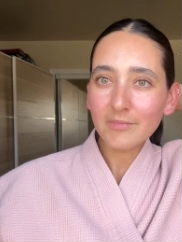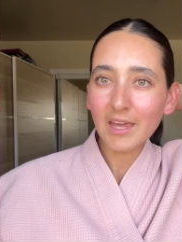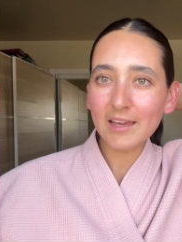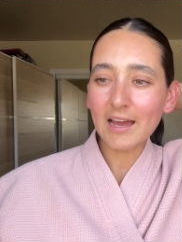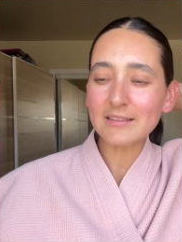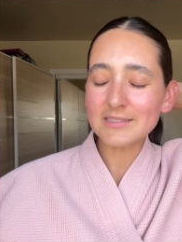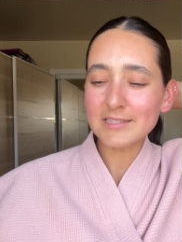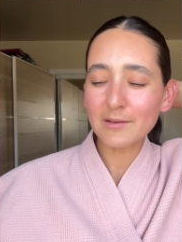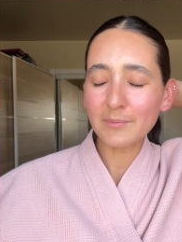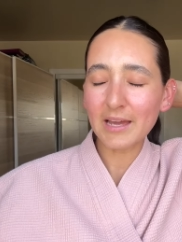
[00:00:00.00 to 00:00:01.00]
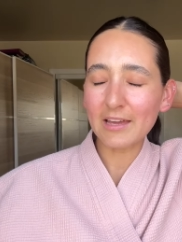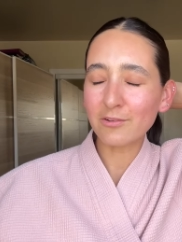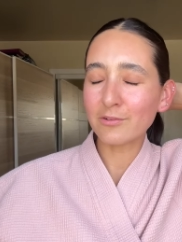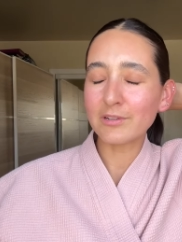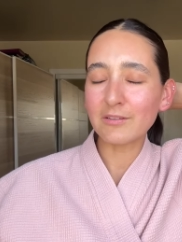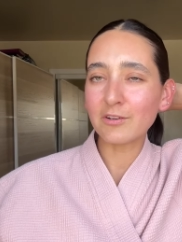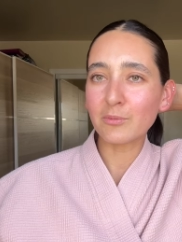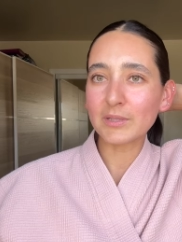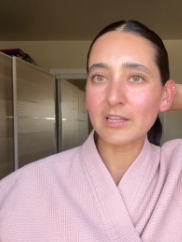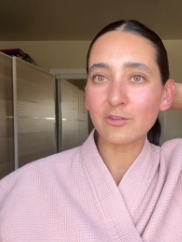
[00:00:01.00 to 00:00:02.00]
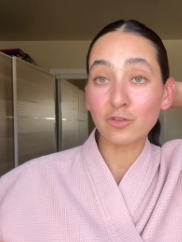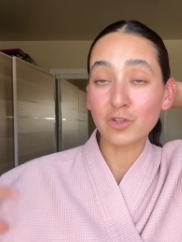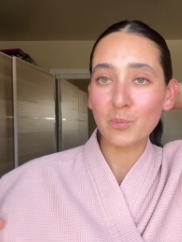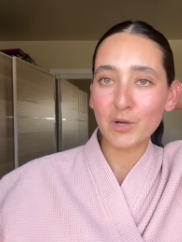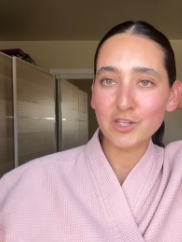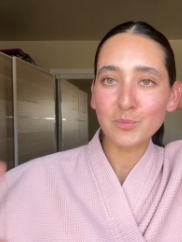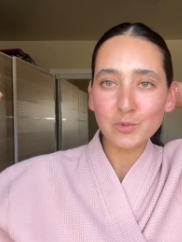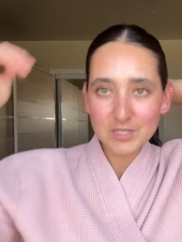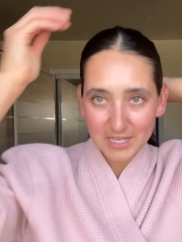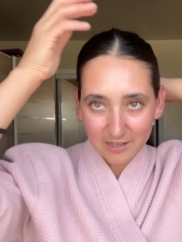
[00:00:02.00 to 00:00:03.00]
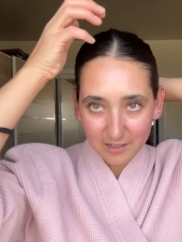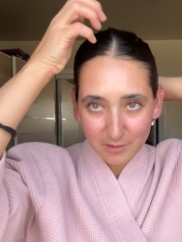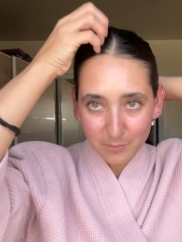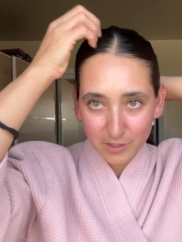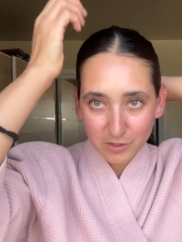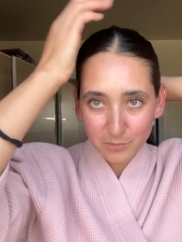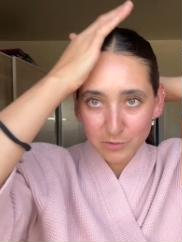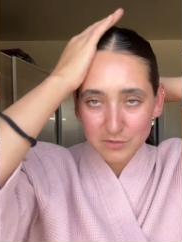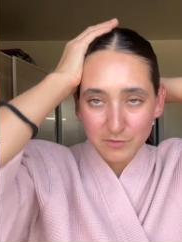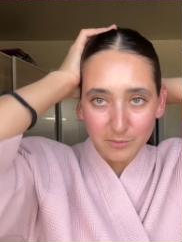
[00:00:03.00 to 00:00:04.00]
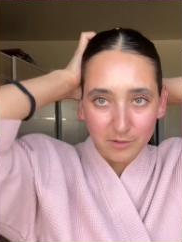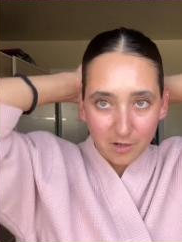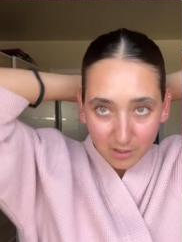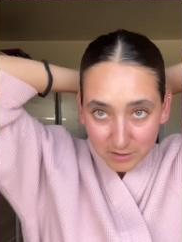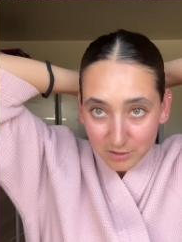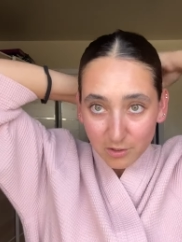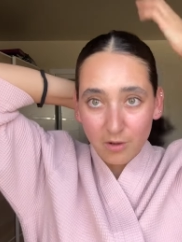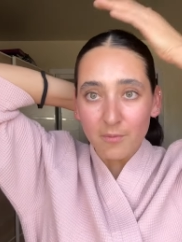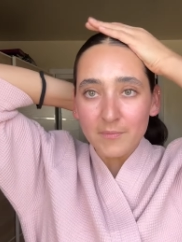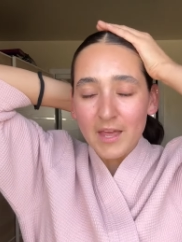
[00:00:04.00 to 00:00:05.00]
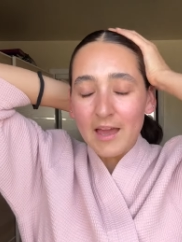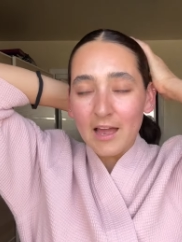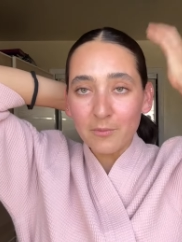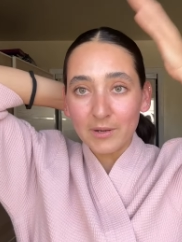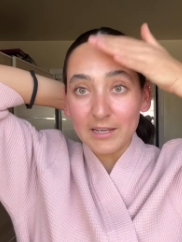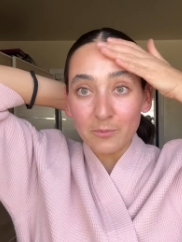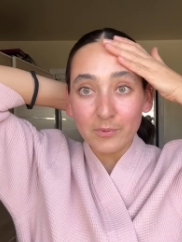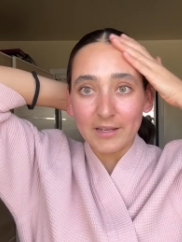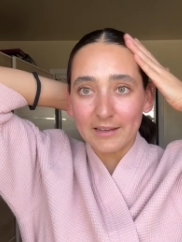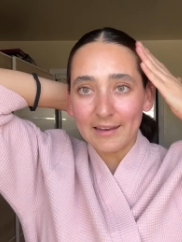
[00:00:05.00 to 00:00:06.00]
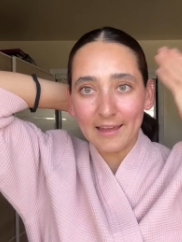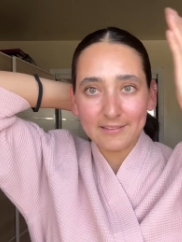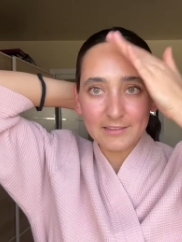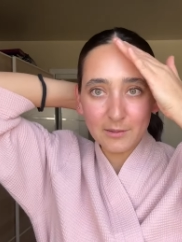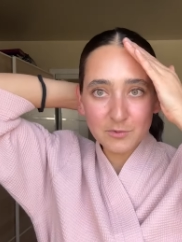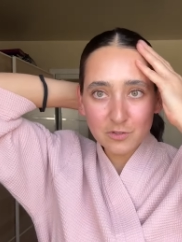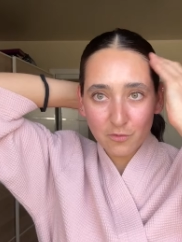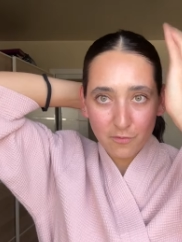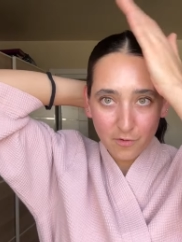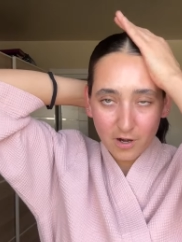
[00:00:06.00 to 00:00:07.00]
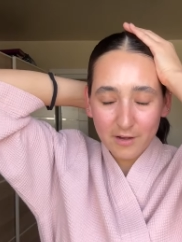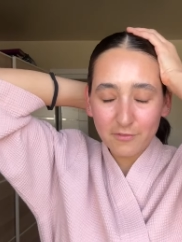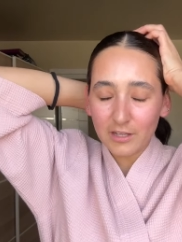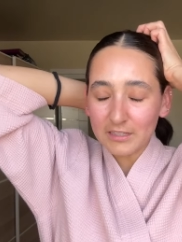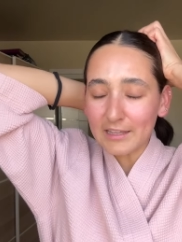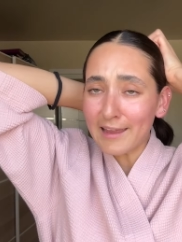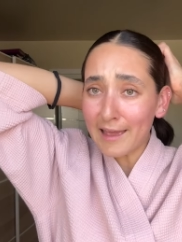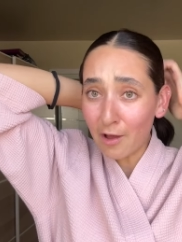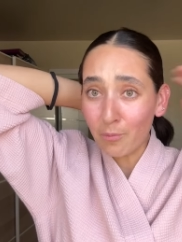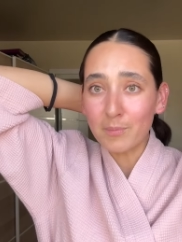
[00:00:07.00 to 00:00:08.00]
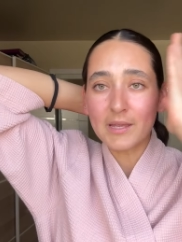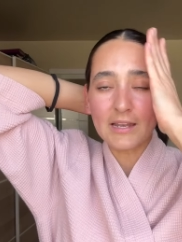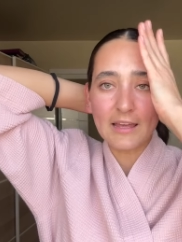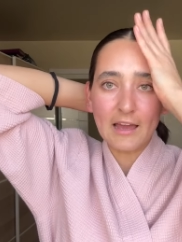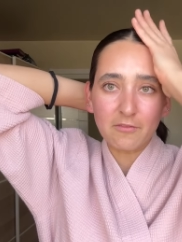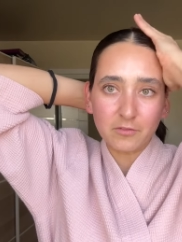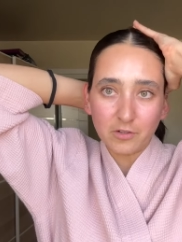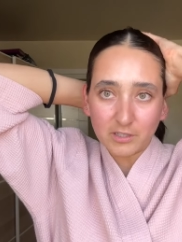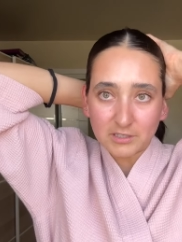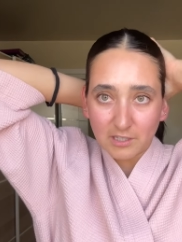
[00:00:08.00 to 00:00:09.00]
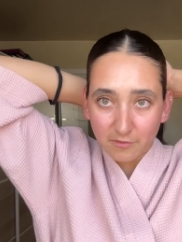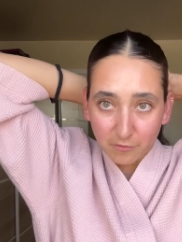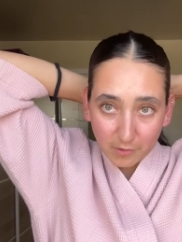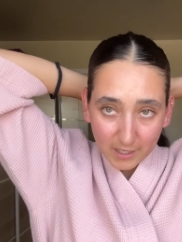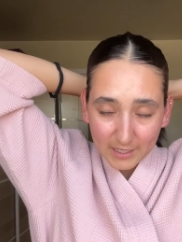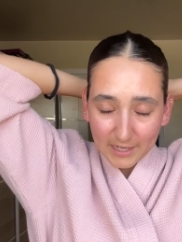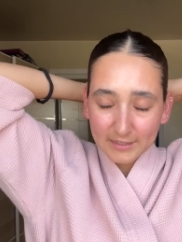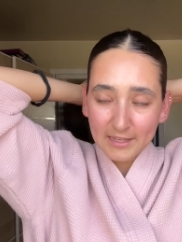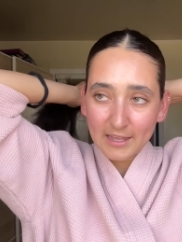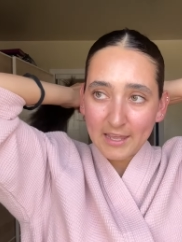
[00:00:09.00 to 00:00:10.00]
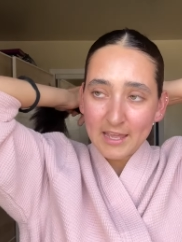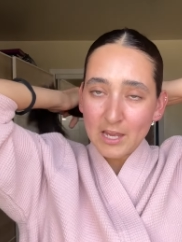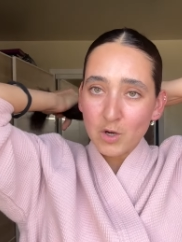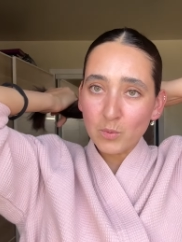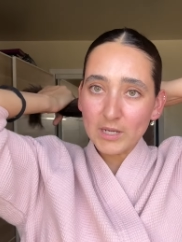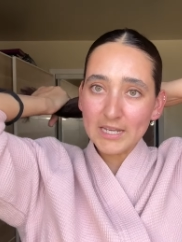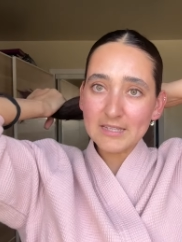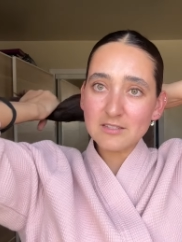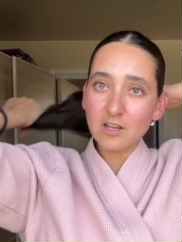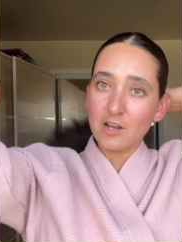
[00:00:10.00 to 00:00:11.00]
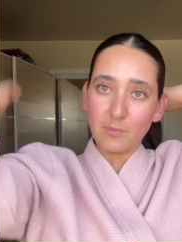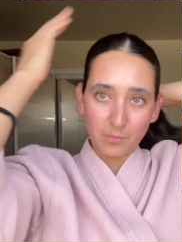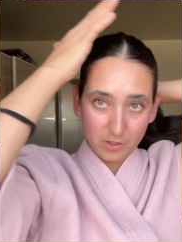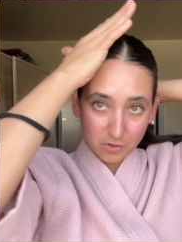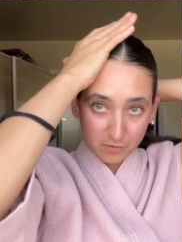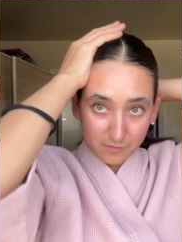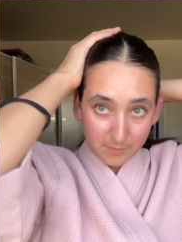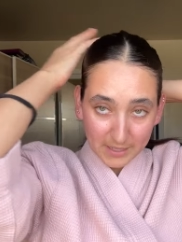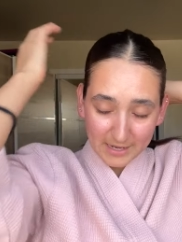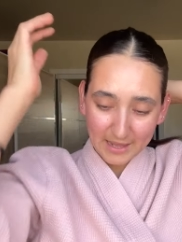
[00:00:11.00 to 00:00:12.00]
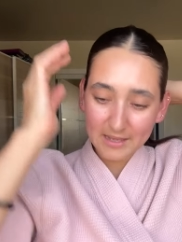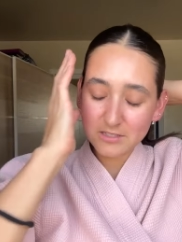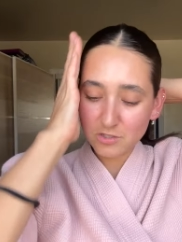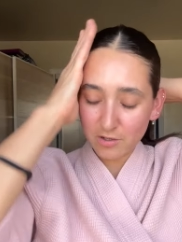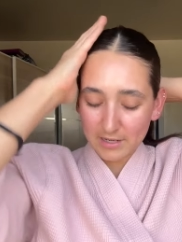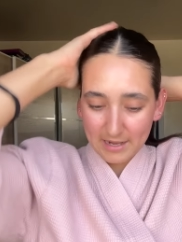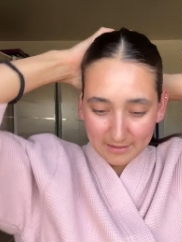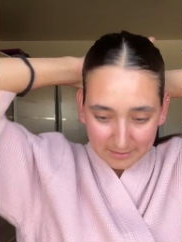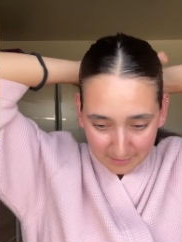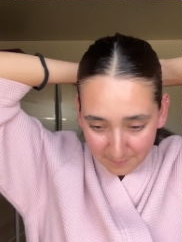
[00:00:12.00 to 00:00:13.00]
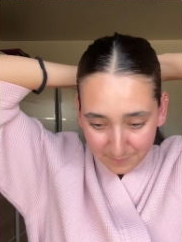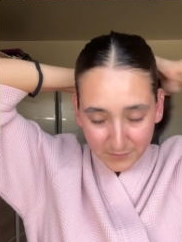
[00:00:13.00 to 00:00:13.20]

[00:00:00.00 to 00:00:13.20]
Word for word: I got some, I don't even know what they, those compression boots. I got compression boots from Costco. I really, really like them so far. I feel like they help me like after a tough run, like they release a lot of pressure from my legs. So I like them.